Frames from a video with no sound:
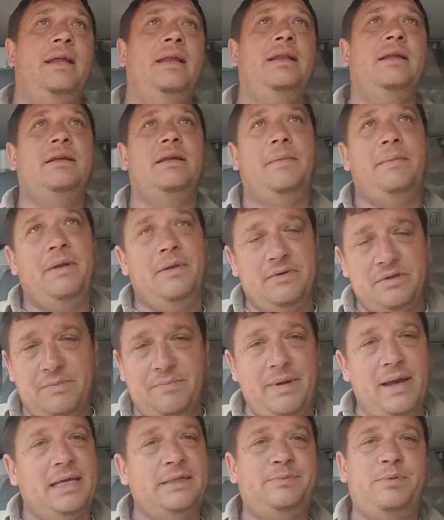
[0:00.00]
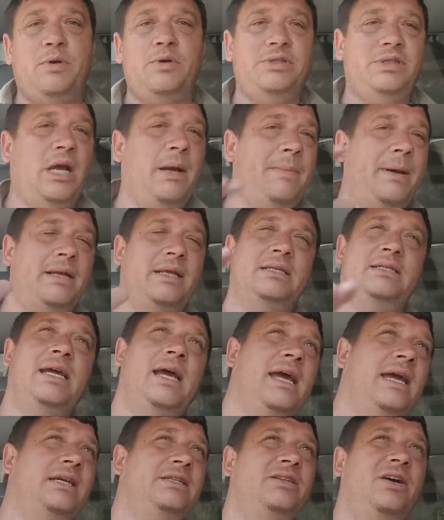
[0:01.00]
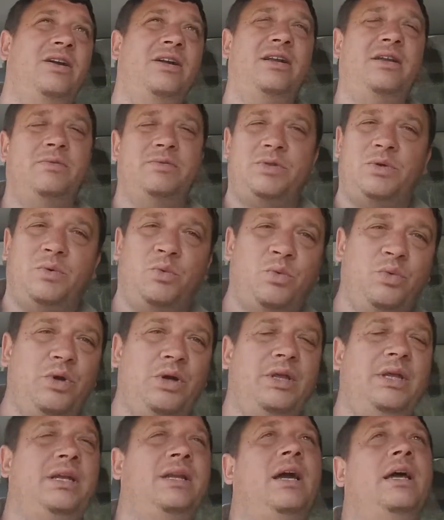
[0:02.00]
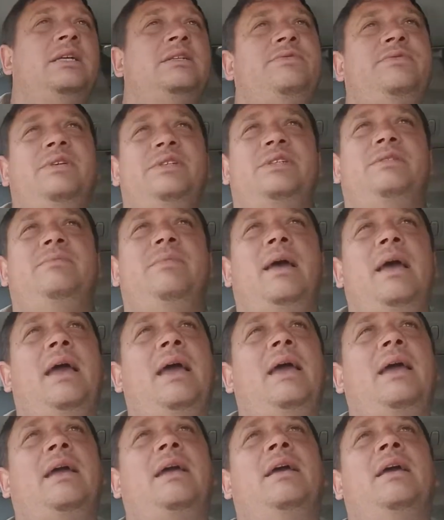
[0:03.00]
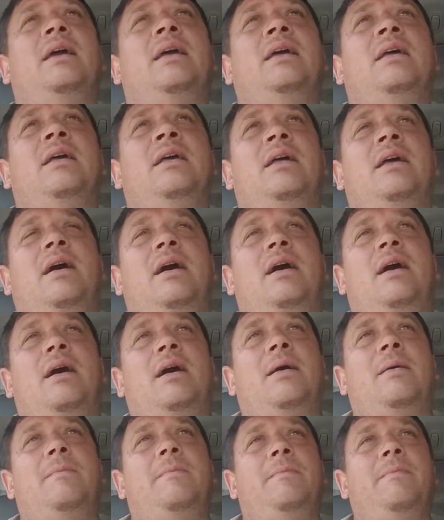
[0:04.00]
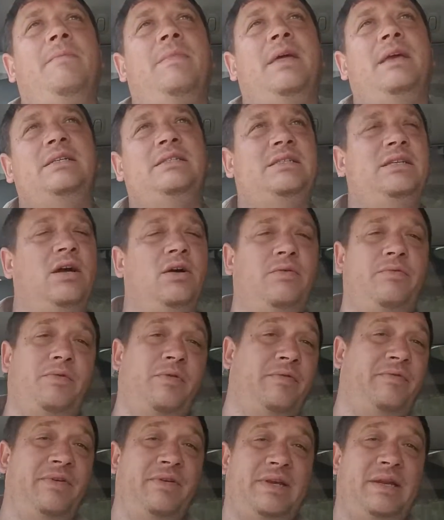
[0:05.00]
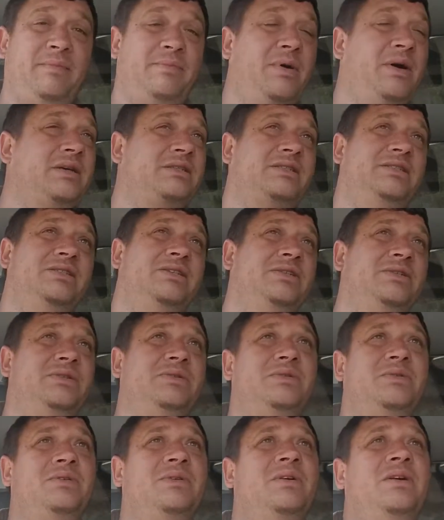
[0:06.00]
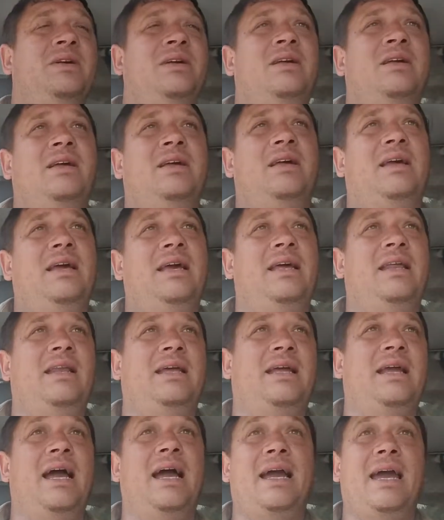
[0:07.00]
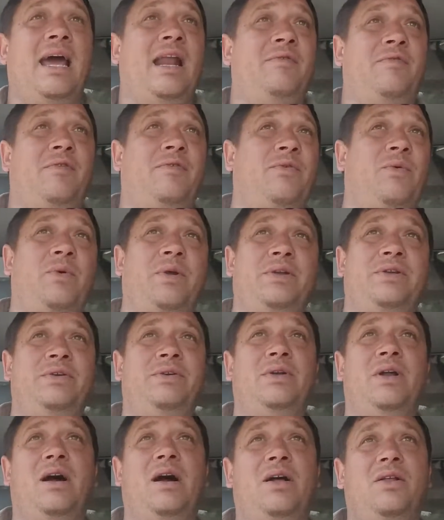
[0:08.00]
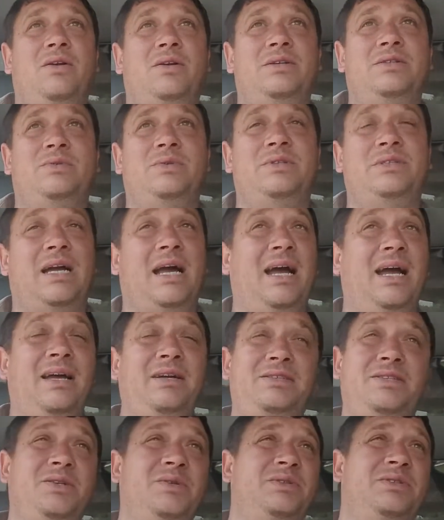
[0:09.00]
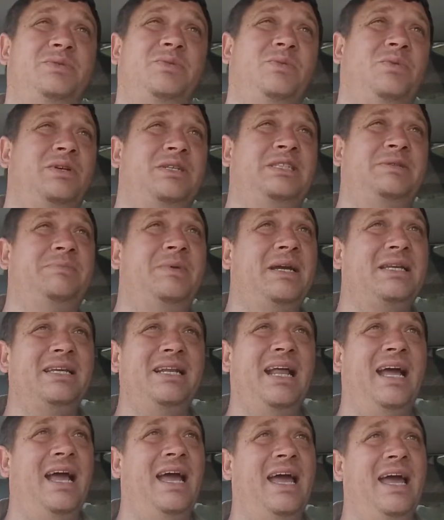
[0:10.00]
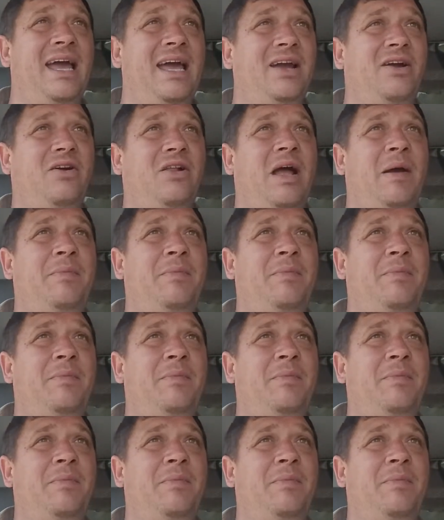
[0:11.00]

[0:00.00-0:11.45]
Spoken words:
And it was a Bass Pro Shop, had the tags on it. It was a really nice fishing bag. They sold for $50 new, and the guy got it for $42, which I actually was expecting a haggle.